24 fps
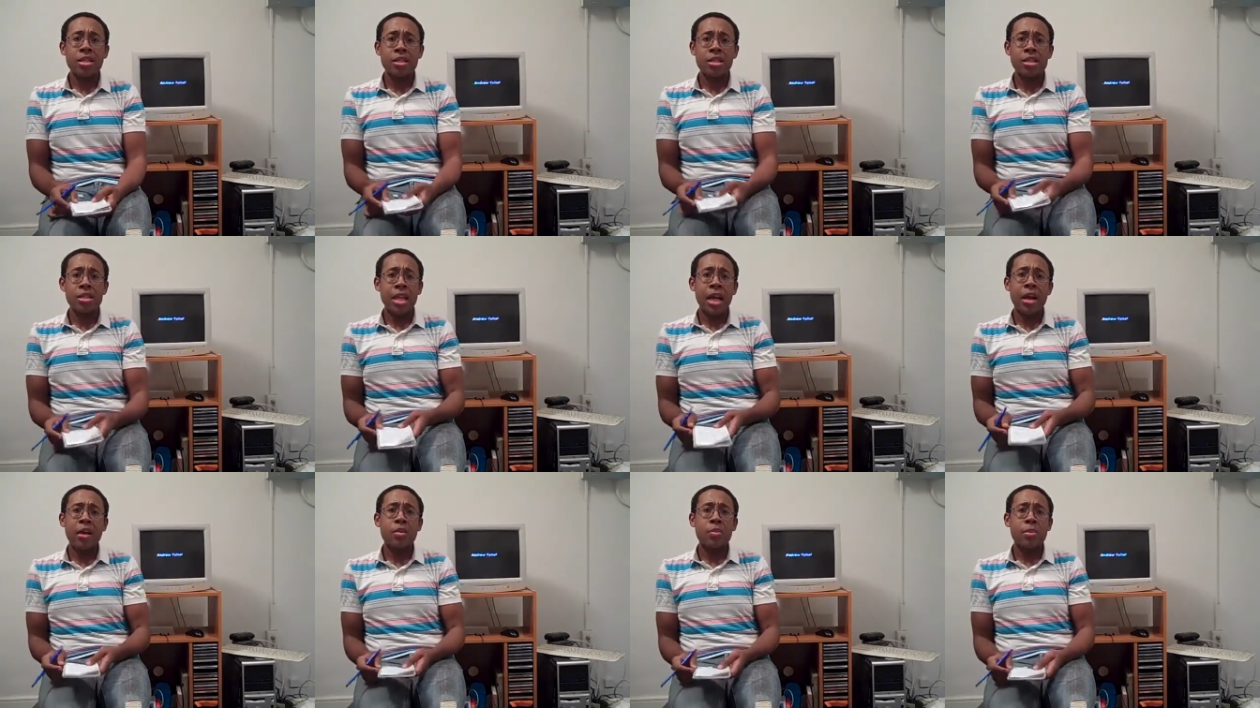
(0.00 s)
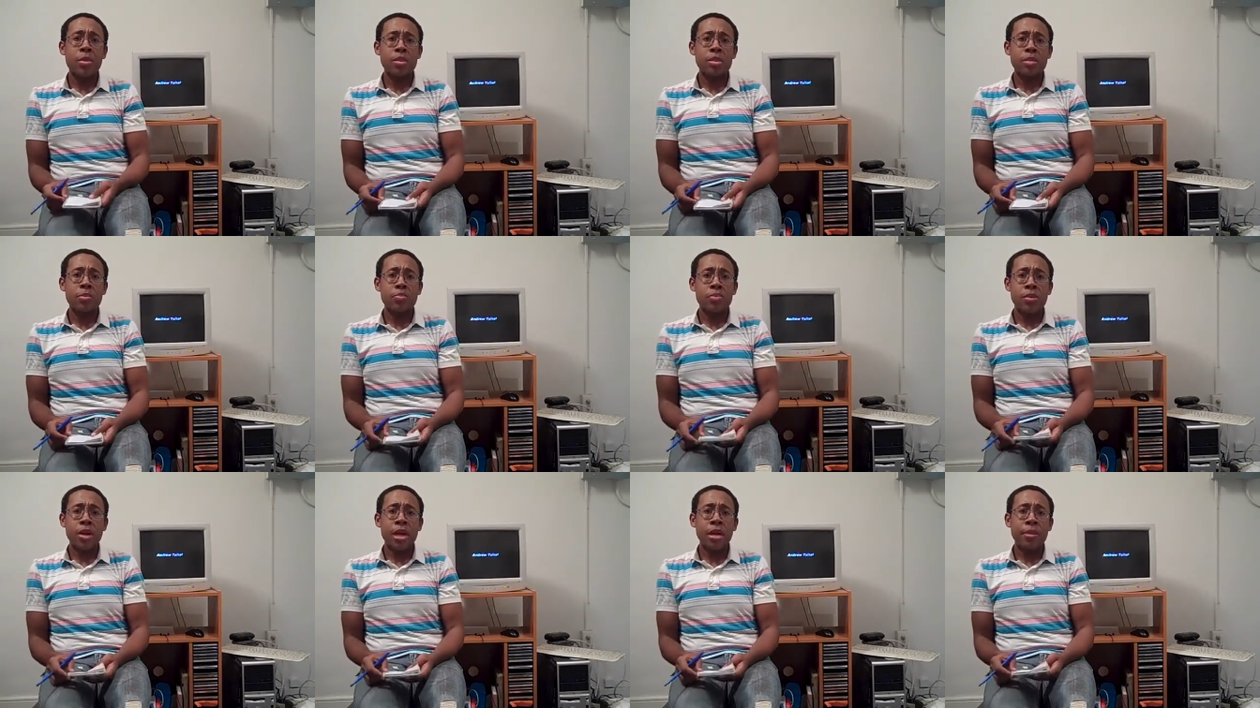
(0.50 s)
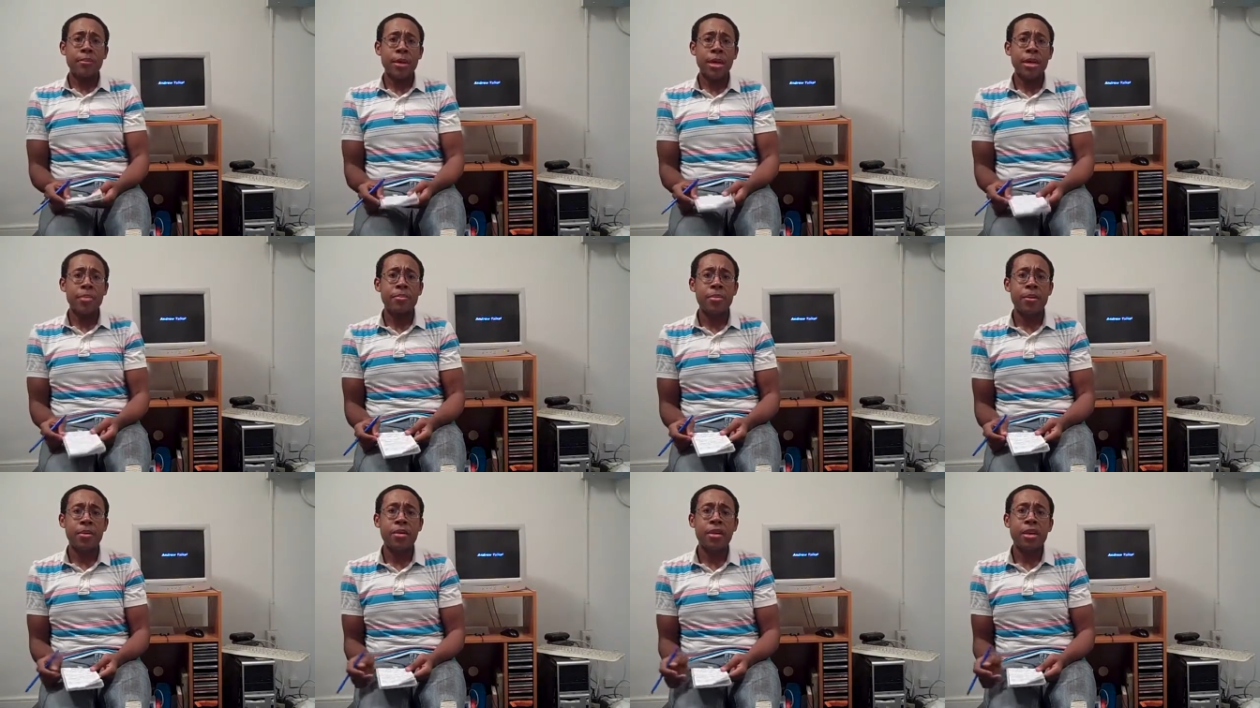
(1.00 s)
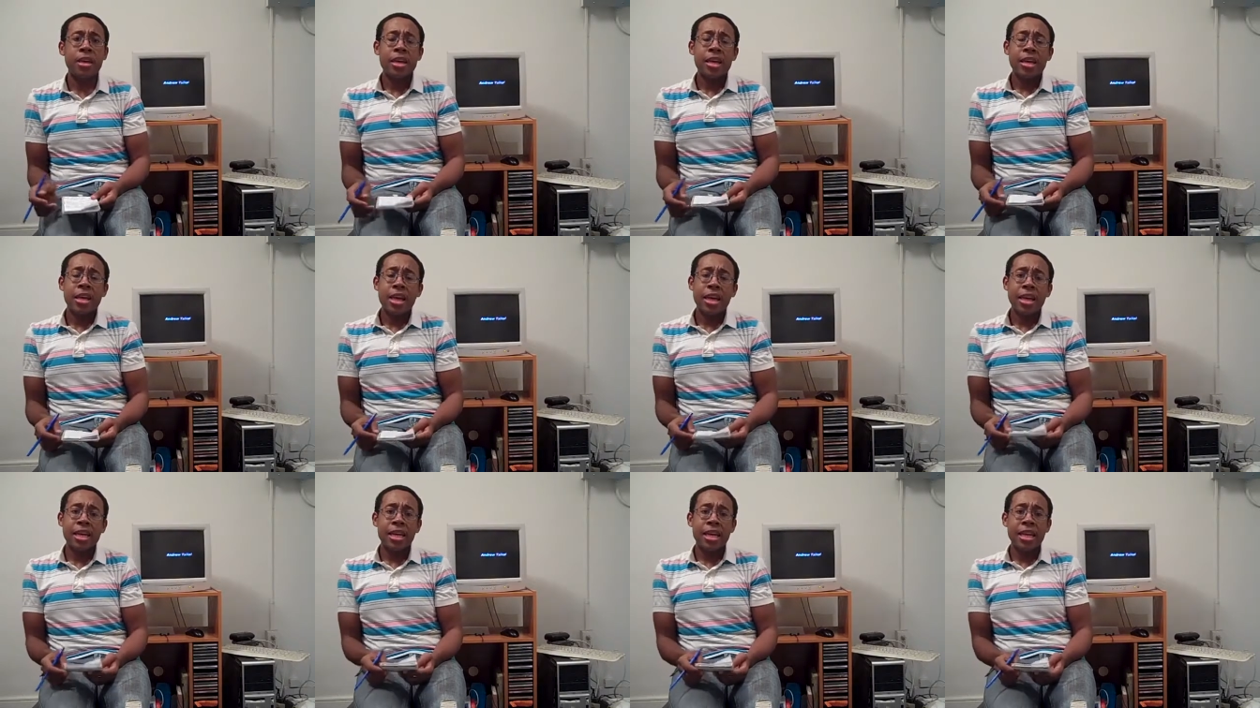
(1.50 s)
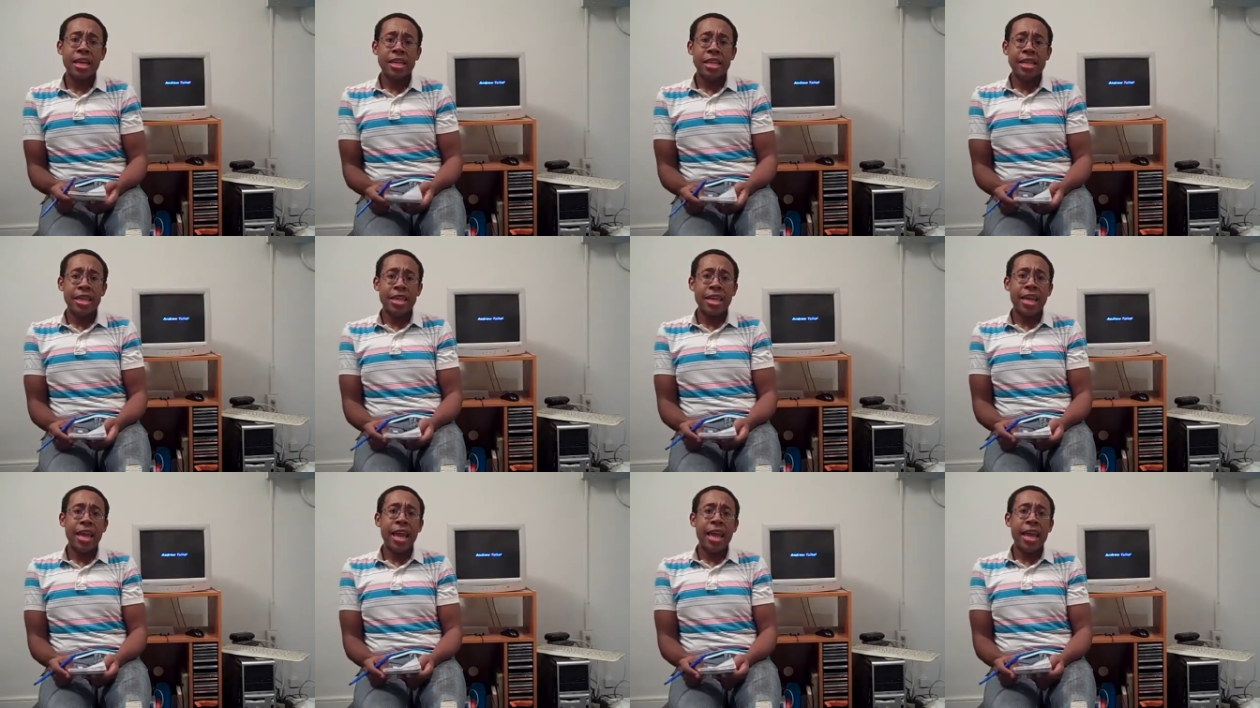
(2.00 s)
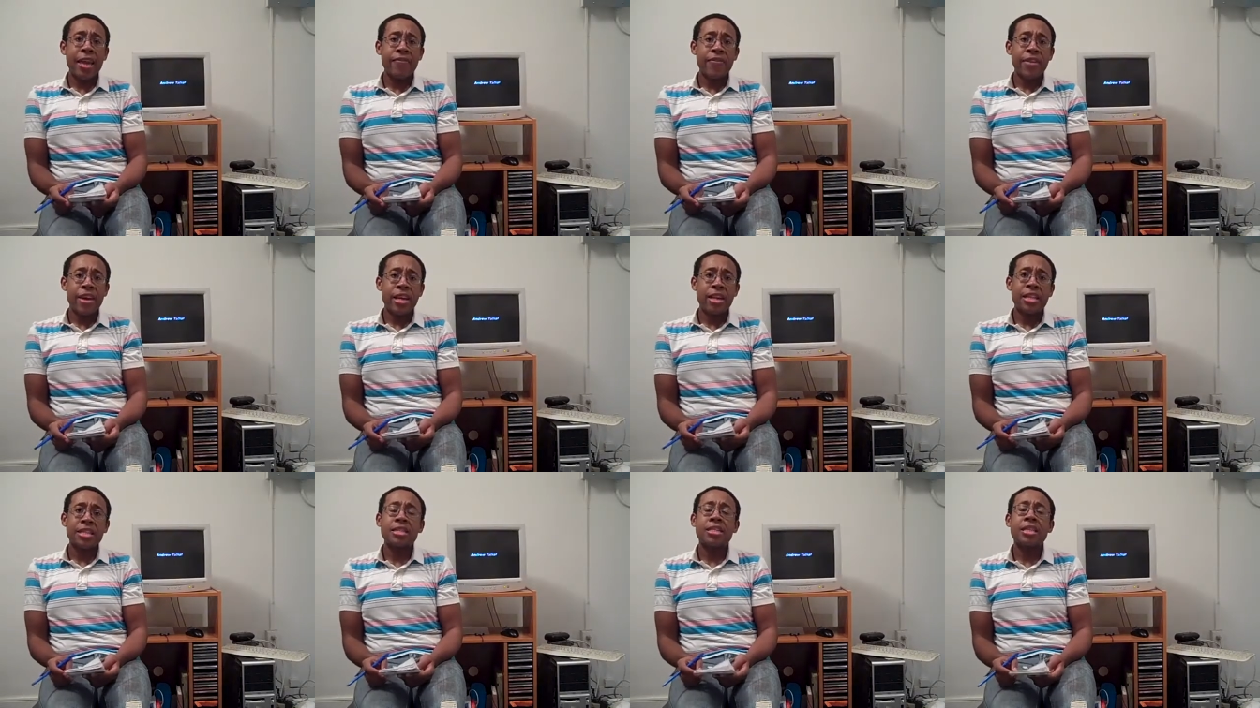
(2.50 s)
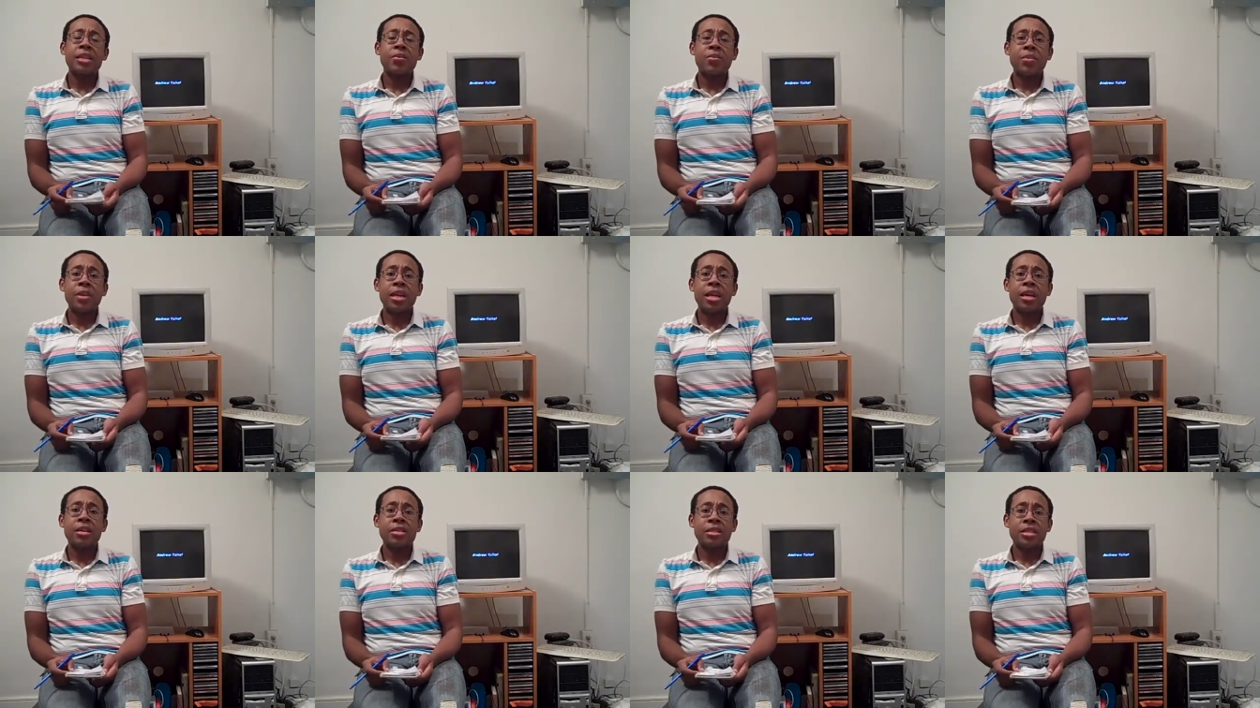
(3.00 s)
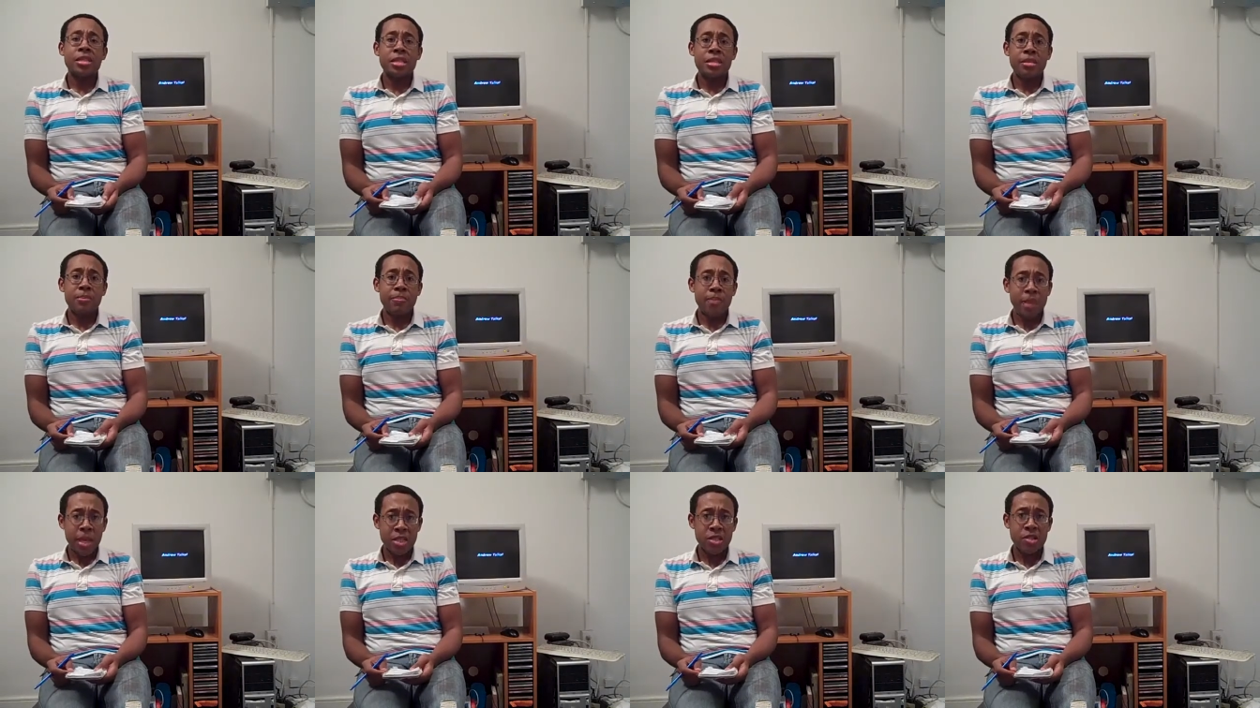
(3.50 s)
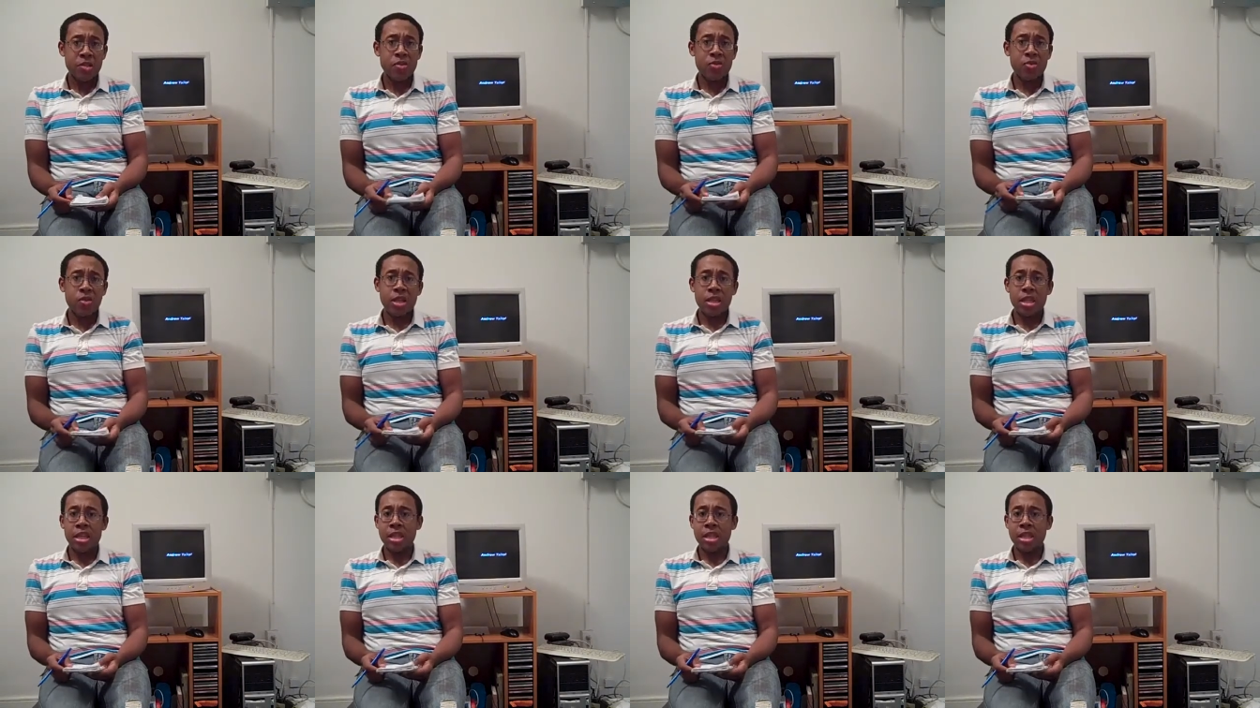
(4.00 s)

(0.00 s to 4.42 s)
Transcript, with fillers: It's terrible to prank people and get a laugh out of someone else's misery.